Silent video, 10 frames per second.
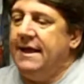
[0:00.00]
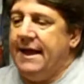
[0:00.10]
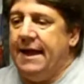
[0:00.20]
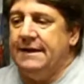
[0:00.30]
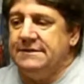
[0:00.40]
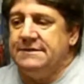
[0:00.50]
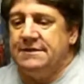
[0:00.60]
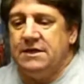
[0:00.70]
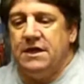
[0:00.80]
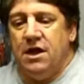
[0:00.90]
And
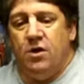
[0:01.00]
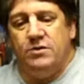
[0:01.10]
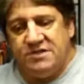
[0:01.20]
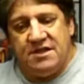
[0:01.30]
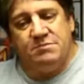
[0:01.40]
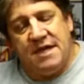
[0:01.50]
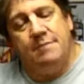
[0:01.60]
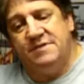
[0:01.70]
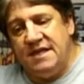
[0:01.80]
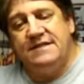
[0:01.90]

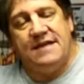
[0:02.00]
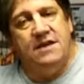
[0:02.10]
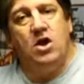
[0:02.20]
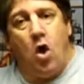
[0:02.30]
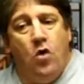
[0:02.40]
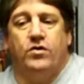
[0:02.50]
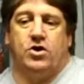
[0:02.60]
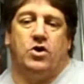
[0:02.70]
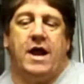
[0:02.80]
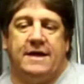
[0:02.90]
sometimes they tend to
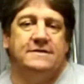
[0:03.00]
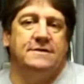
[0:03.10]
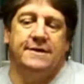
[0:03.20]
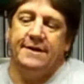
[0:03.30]
overcorrect.